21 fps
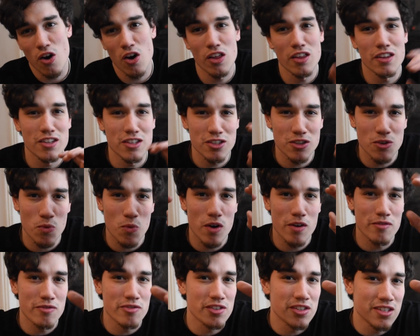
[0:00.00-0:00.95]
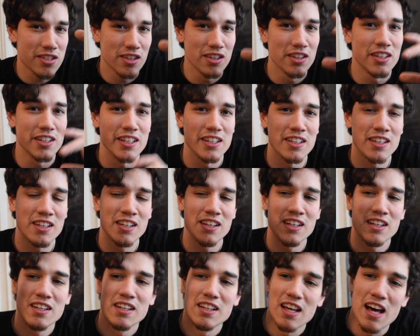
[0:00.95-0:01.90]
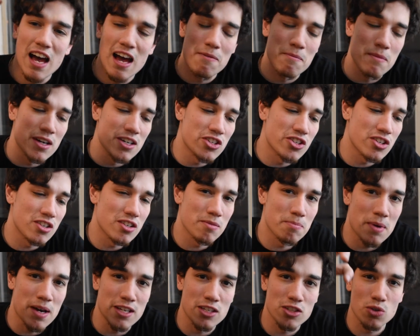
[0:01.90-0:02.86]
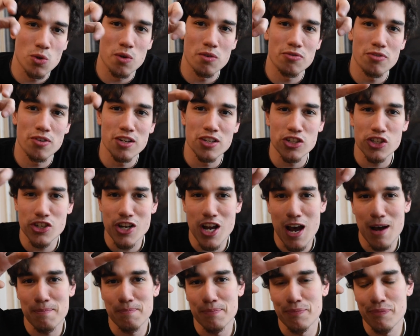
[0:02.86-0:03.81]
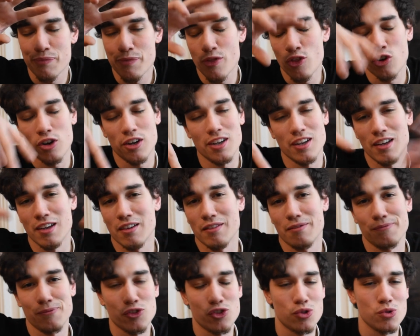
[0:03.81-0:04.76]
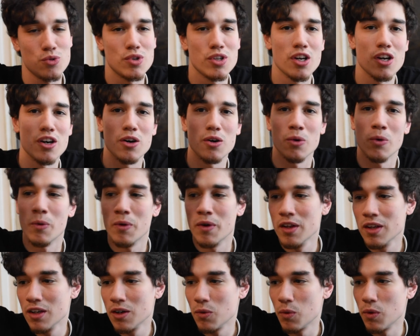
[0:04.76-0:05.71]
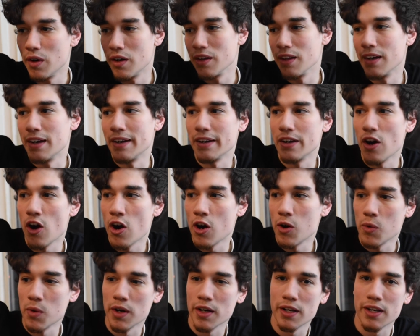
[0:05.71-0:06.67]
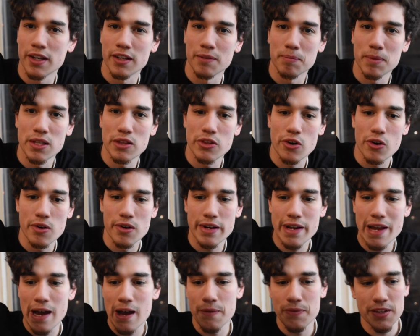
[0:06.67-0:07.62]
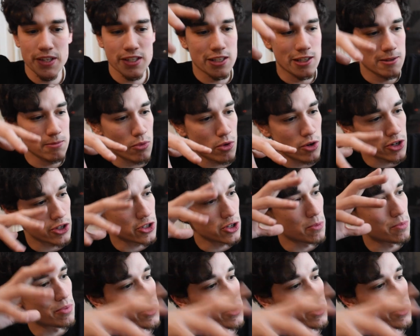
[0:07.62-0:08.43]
all into one facility. I have my storefront shop looking studio where artwork can be thrown down. This is more so